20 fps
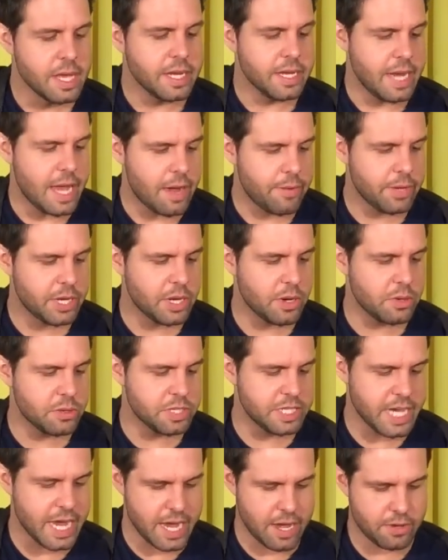Now we go
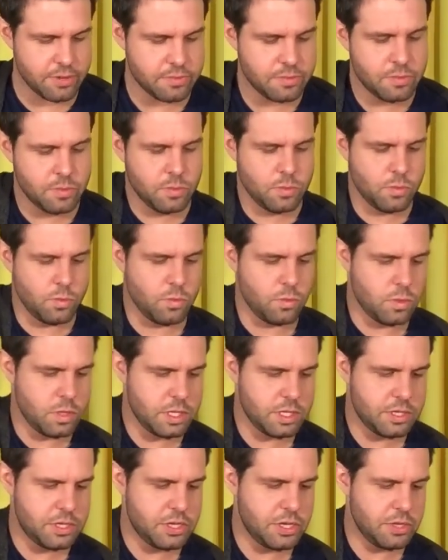down
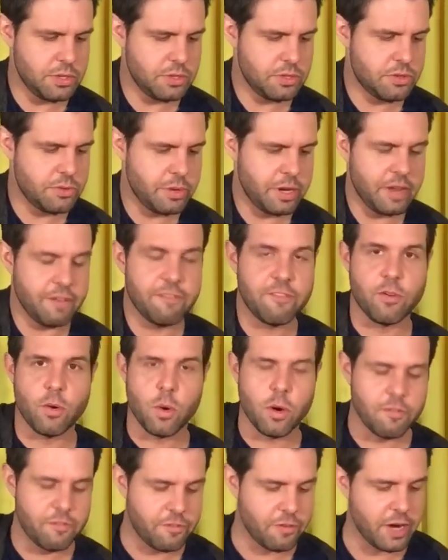1, 2, 3,
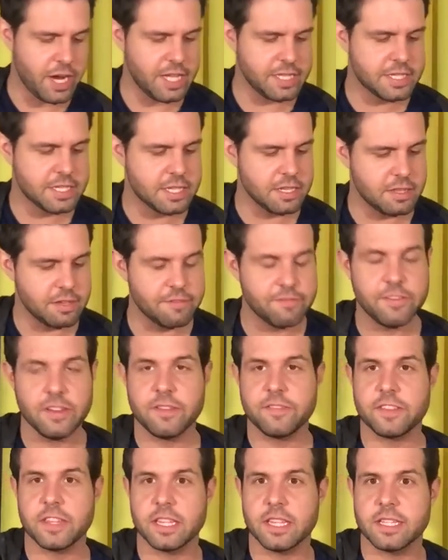4 frets to the
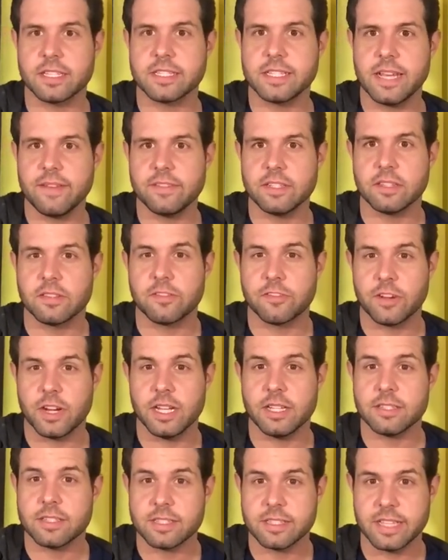5th and the 7th
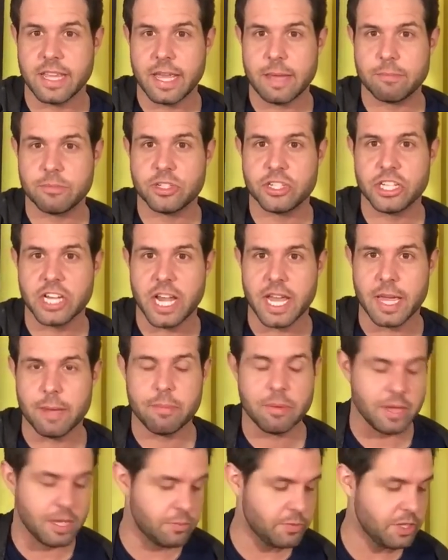frets, same shape,
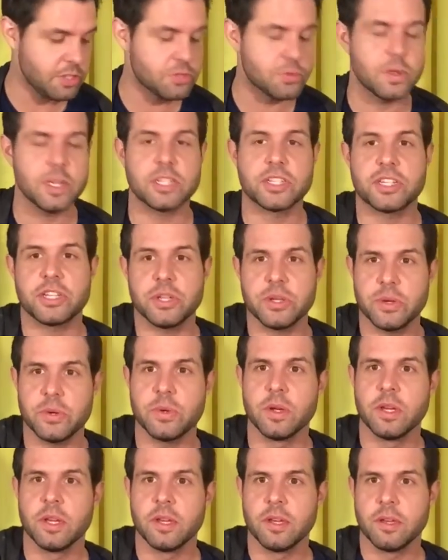and we switch to